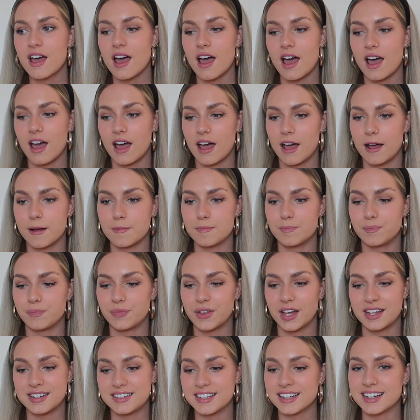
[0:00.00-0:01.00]

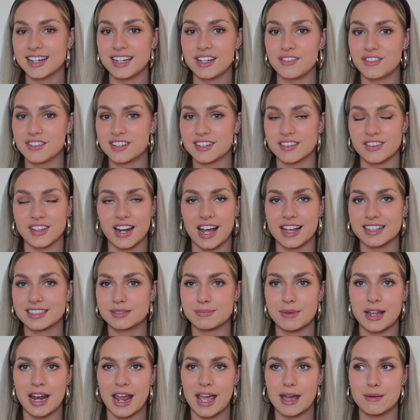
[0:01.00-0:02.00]
I did leave it to the last
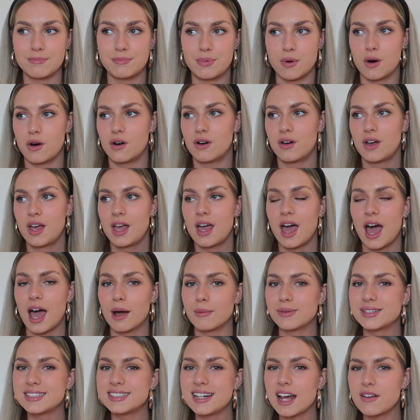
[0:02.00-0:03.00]
minute, but I
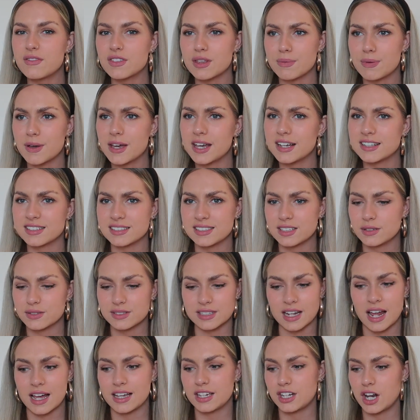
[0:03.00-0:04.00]
was never the person that was like,